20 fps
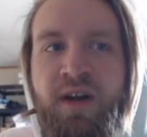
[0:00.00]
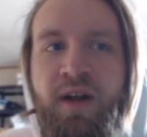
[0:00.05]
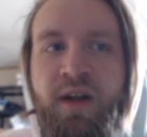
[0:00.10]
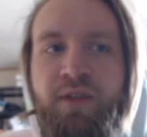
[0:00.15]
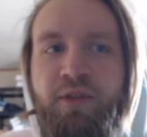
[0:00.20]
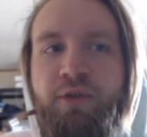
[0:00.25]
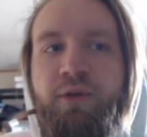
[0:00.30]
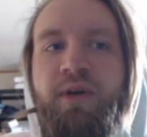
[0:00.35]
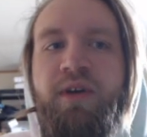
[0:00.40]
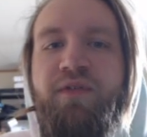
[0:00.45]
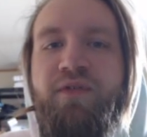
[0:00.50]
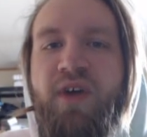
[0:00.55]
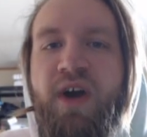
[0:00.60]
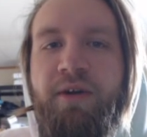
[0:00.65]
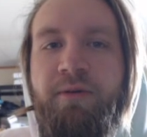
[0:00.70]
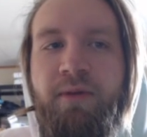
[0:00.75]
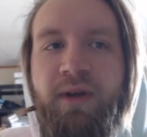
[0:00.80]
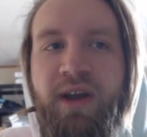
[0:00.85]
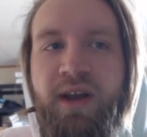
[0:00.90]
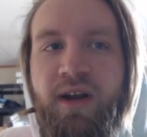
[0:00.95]
3
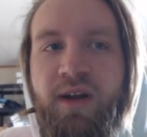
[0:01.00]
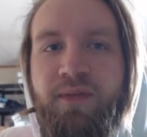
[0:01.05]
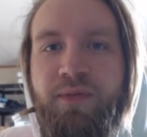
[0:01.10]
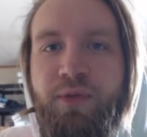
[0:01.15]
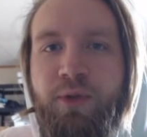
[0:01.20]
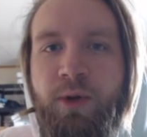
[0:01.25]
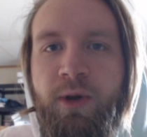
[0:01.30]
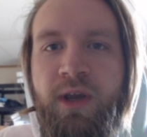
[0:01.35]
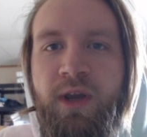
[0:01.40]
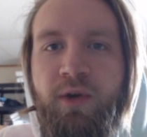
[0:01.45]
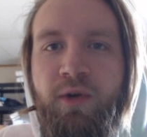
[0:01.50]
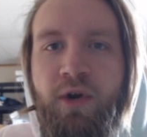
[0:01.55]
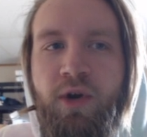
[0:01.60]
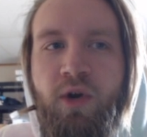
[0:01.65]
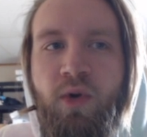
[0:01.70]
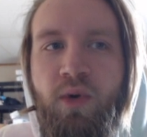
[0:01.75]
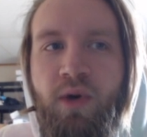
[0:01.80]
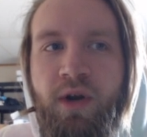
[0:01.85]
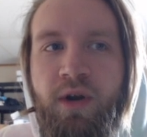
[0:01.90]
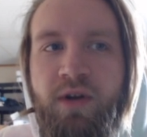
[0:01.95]
Fenrir, 3
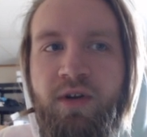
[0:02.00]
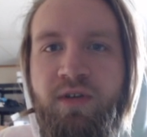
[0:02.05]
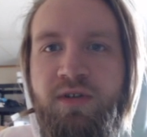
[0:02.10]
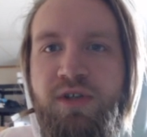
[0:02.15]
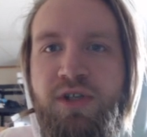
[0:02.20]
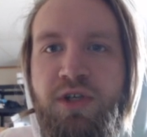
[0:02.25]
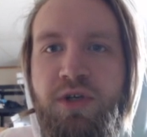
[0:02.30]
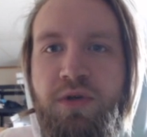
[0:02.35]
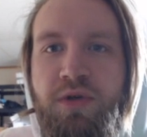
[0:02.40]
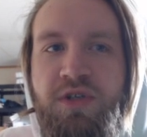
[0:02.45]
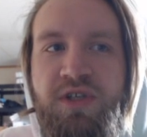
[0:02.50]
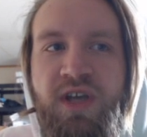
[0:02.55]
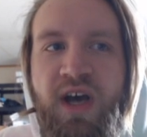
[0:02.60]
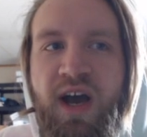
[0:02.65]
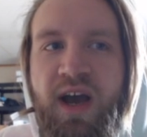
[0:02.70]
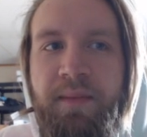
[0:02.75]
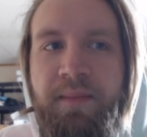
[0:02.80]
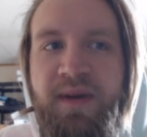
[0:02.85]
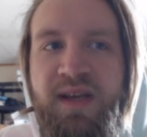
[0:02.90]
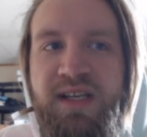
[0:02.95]
Unicorn, 2
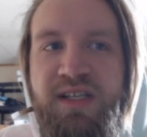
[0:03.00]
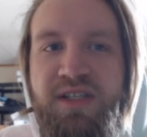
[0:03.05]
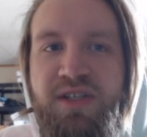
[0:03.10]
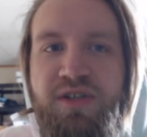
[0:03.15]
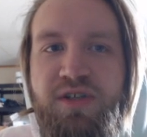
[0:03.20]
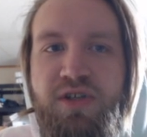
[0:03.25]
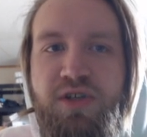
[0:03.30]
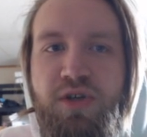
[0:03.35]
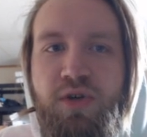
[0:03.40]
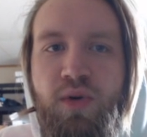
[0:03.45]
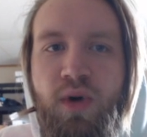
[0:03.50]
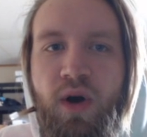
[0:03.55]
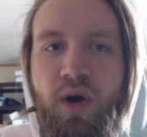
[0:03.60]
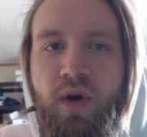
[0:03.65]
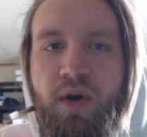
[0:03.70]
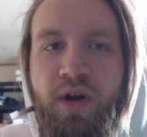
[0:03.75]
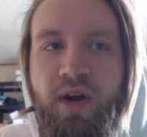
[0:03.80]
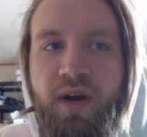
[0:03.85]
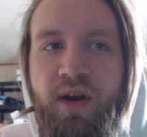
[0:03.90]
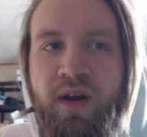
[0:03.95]
Psybeast, 2
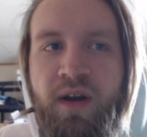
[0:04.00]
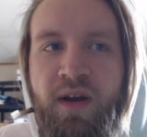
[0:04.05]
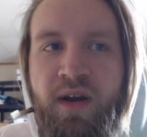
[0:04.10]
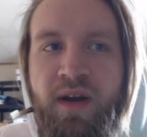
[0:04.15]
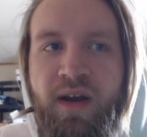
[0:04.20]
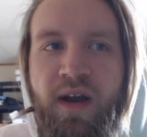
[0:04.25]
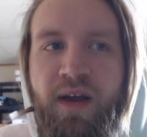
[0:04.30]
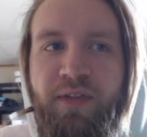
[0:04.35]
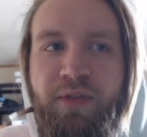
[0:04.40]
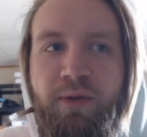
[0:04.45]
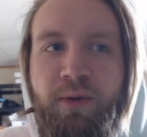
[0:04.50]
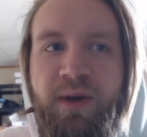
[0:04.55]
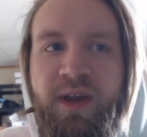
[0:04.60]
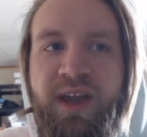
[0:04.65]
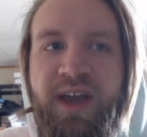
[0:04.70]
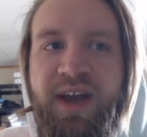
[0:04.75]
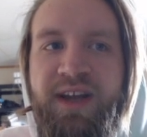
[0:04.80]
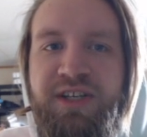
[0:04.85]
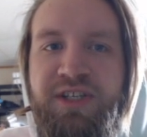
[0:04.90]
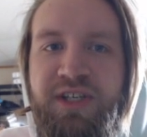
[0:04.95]
Ogre, and 3
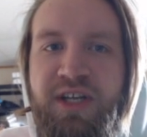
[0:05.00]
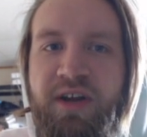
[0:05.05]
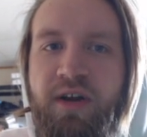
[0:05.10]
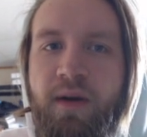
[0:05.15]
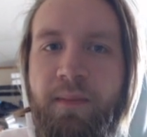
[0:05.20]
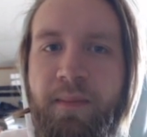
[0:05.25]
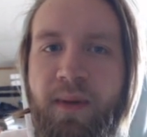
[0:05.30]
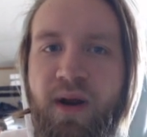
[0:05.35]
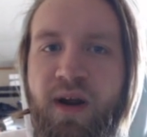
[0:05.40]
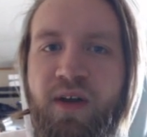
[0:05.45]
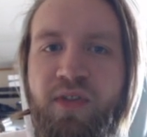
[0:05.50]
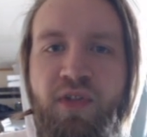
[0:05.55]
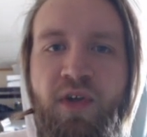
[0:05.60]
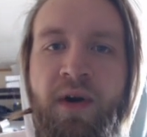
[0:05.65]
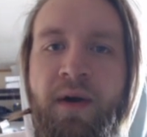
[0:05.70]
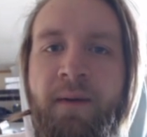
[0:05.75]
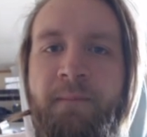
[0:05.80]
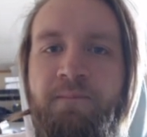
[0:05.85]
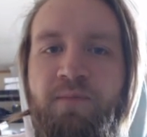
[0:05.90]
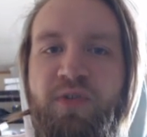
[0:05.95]
Kashtira Birth.
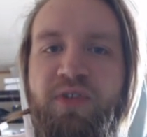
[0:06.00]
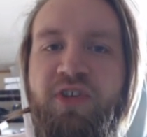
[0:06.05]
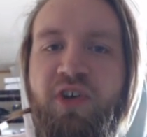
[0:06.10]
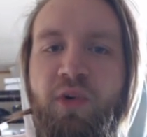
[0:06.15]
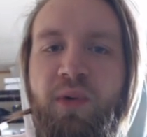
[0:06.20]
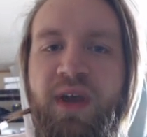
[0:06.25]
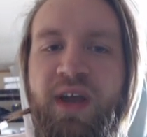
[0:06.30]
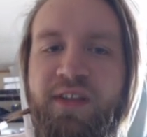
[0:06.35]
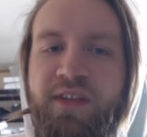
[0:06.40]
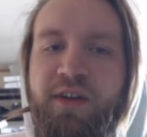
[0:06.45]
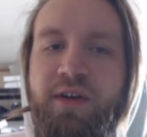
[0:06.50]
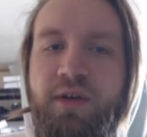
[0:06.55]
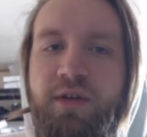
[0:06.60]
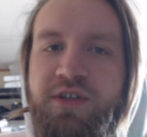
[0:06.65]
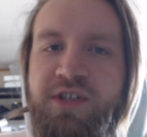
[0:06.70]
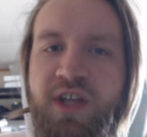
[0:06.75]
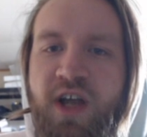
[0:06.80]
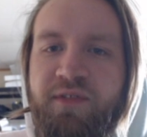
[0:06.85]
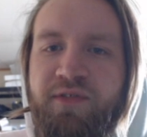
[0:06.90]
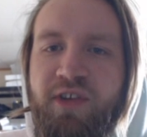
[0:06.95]
Until we get the new
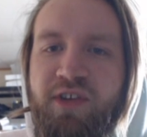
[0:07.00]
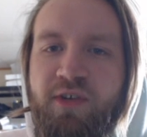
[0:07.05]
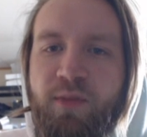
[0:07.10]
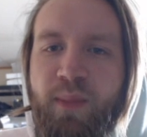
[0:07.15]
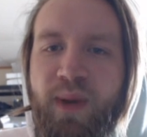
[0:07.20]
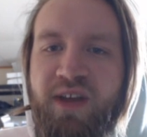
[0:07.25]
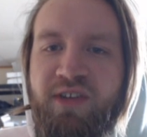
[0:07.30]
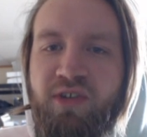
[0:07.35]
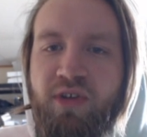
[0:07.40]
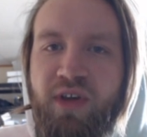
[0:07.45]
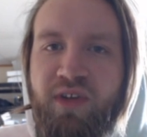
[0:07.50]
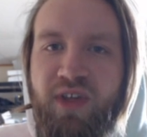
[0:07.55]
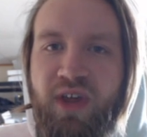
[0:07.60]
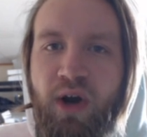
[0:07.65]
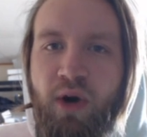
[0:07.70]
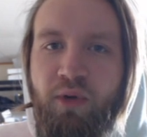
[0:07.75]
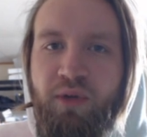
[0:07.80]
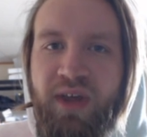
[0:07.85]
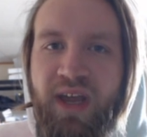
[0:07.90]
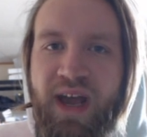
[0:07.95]
stuff, this is basically the
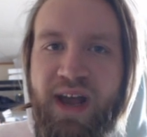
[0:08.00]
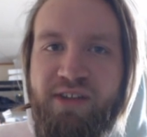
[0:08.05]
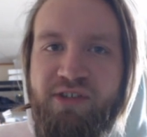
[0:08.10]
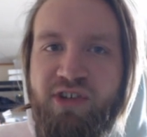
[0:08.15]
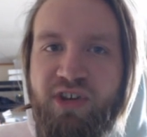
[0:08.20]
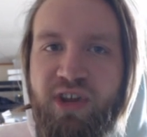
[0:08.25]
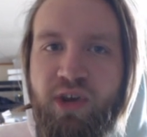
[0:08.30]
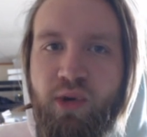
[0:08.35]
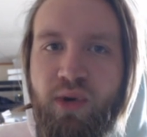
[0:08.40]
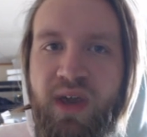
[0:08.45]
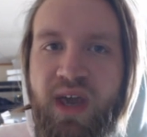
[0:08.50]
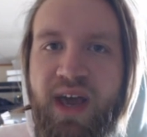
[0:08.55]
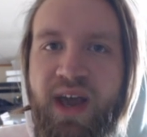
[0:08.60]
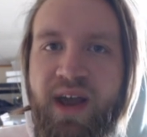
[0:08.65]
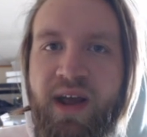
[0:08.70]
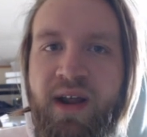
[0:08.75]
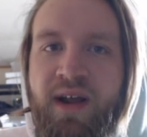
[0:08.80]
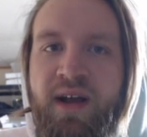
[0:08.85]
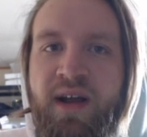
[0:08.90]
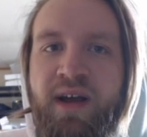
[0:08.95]
only engine you
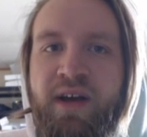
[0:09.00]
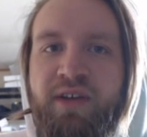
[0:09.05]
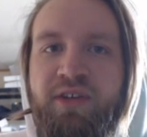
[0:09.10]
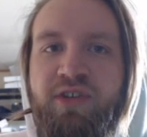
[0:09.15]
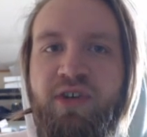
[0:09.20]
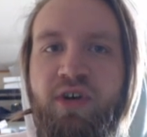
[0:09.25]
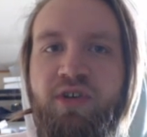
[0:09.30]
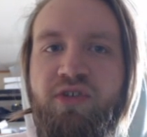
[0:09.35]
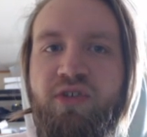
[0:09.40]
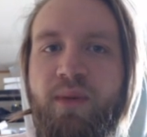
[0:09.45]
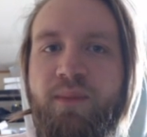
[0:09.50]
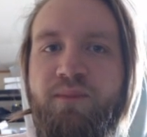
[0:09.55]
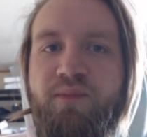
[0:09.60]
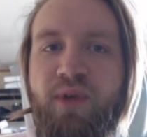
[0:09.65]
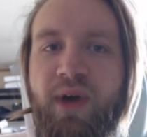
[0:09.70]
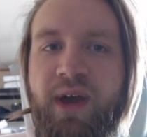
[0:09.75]
get. So some